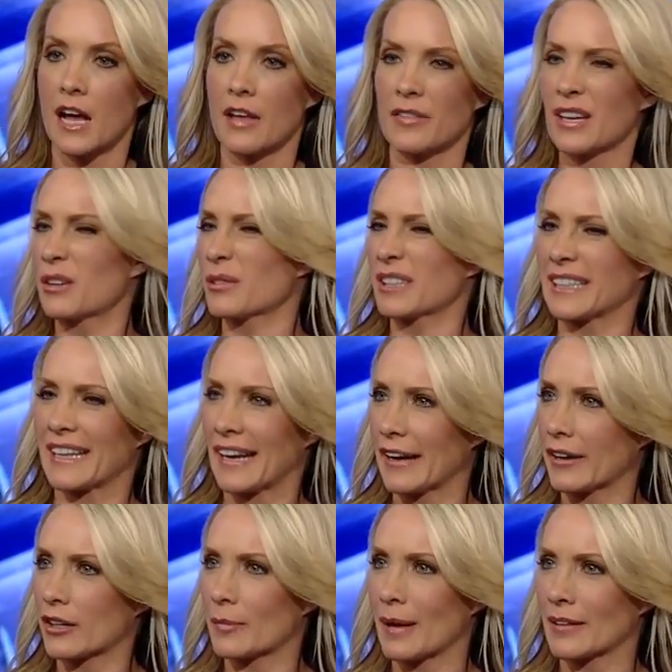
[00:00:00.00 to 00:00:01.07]
They don't really
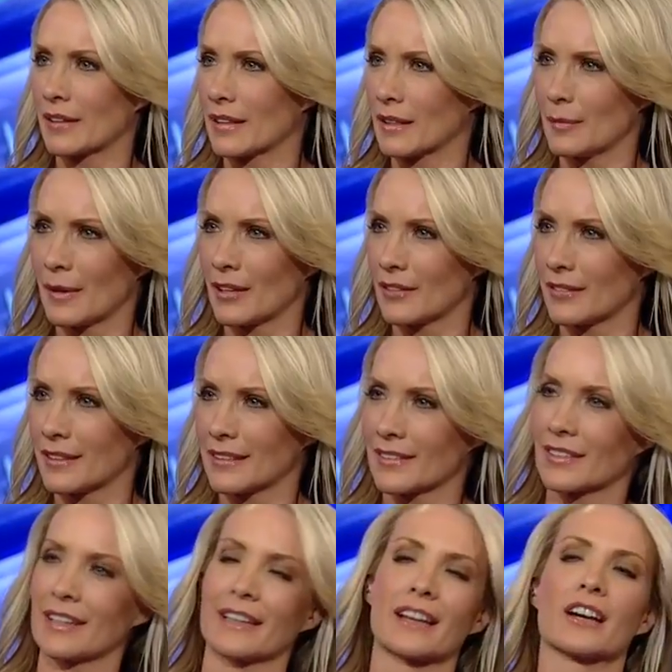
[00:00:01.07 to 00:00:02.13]
care about the email thing.
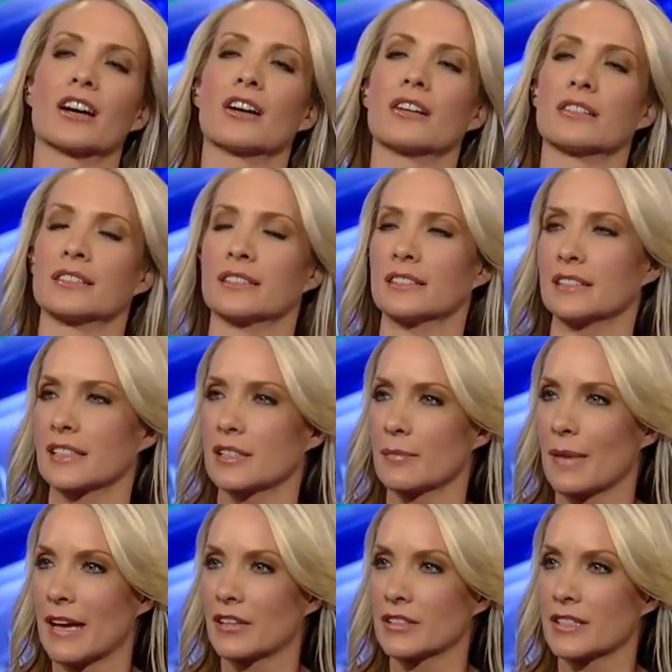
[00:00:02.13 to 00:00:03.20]
They're like, oh, it doesn't
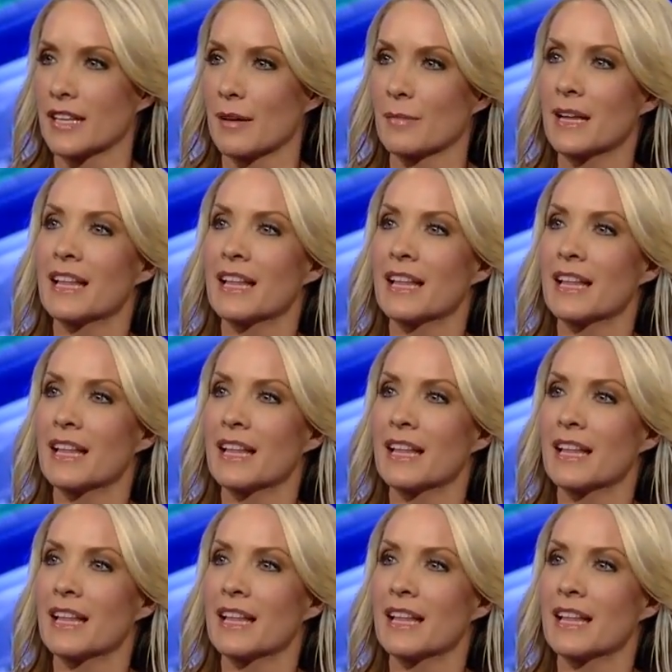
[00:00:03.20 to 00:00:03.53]
matter to them.